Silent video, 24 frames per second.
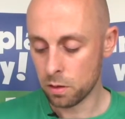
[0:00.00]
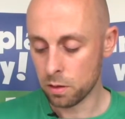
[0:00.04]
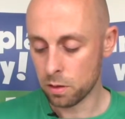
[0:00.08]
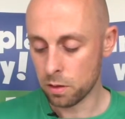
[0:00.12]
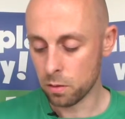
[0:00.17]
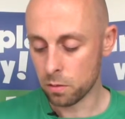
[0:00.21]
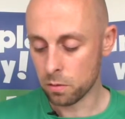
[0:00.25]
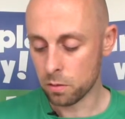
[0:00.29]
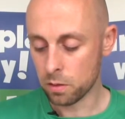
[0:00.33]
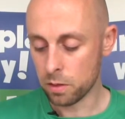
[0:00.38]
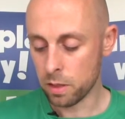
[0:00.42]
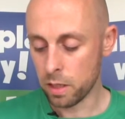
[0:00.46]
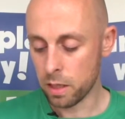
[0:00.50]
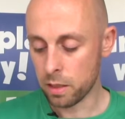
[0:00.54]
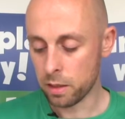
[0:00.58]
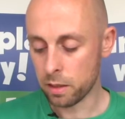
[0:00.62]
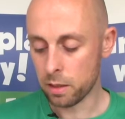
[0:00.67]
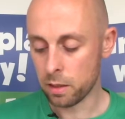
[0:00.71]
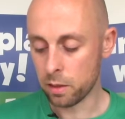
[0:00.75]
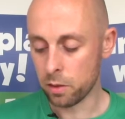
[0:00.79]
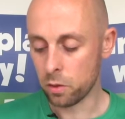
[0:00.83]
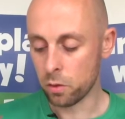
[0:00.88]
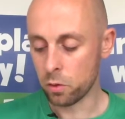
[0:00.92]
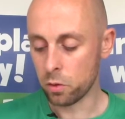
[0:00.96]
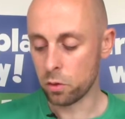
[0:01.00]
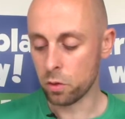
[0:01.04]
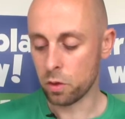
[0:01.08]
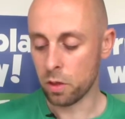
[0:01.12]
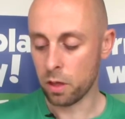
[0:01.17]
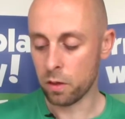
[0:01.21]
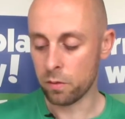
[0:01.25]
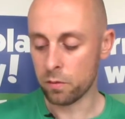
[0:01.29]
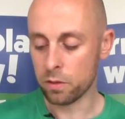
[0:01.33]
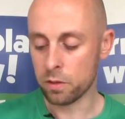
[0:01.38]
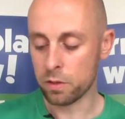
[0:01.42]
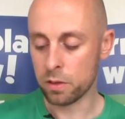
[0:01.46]
Now technically you should
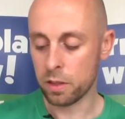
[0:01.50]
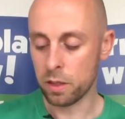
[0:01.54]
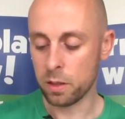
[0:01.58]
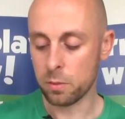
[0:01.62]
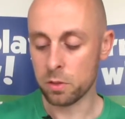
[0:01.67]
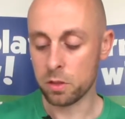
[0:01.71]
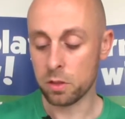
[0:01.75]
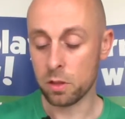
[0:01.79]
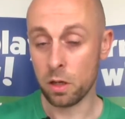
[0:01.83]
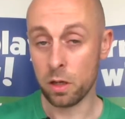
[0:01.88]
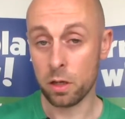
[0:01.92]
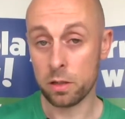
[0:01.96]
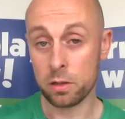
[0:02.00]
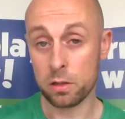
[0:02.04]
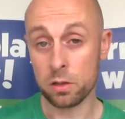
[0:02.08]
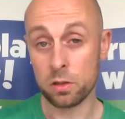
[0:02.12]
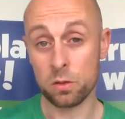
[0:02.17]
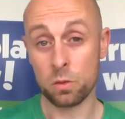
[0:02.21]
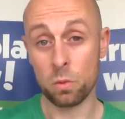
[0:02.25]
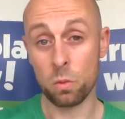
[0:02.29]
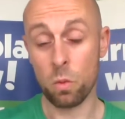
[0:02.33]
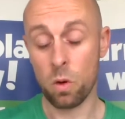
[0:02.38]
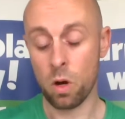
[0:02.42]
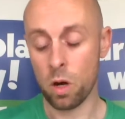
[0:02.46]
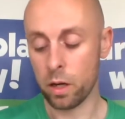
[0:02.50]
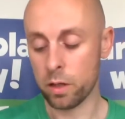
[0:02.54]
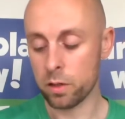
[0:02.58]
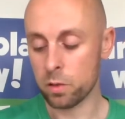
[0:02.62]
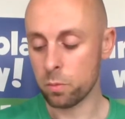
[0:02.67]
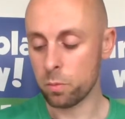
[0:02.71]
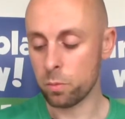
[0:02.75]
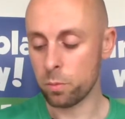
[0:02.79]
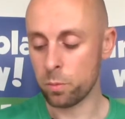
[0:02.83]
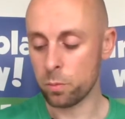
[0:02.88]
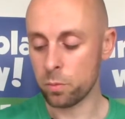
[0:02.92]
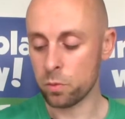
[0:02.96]
have the same size as the white,
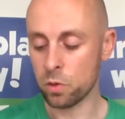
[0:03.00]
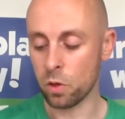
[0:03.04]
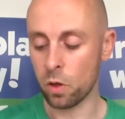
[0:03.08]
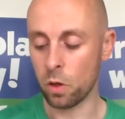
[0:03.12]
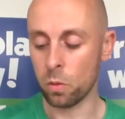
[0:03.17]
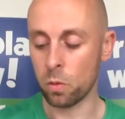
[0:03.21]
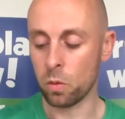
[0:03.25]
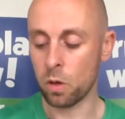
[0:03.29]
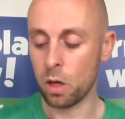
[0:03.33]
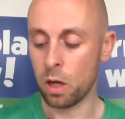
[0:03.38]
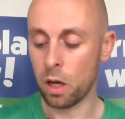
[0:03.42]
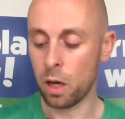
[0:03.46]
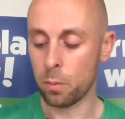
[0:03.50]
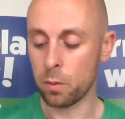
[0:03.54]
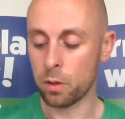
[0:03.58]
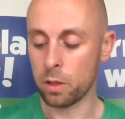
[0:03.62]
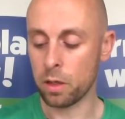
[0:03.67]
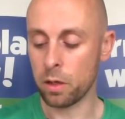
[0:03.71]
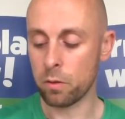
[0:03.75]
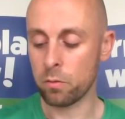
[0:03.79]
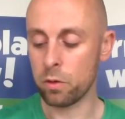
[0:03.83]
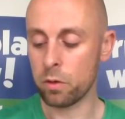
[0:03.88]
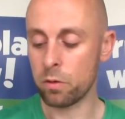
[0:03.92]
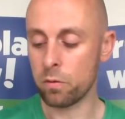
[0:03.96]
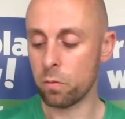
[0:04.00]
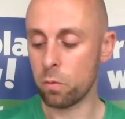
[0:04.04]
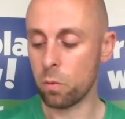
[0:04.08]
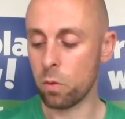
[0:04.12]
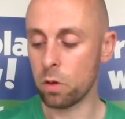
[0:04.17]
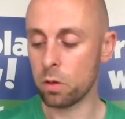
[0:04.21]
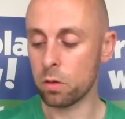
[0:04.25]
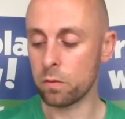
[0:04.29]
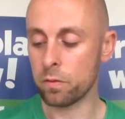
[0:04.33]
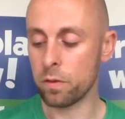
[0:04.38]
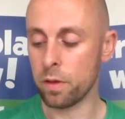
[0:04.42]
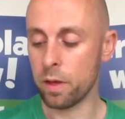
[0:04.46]
so I'm going to get rid of
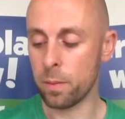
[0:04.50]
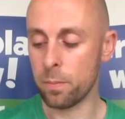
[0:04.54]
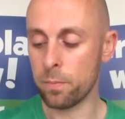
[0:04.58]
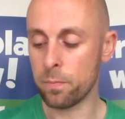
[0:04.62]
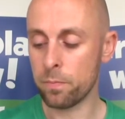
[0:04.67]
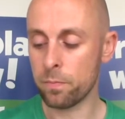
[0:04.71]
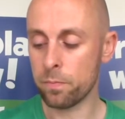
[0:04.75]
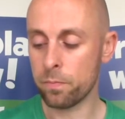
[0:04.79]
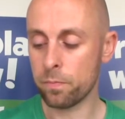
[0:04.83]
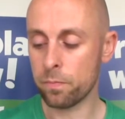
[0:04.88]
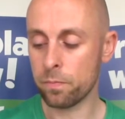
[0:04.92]
one of them.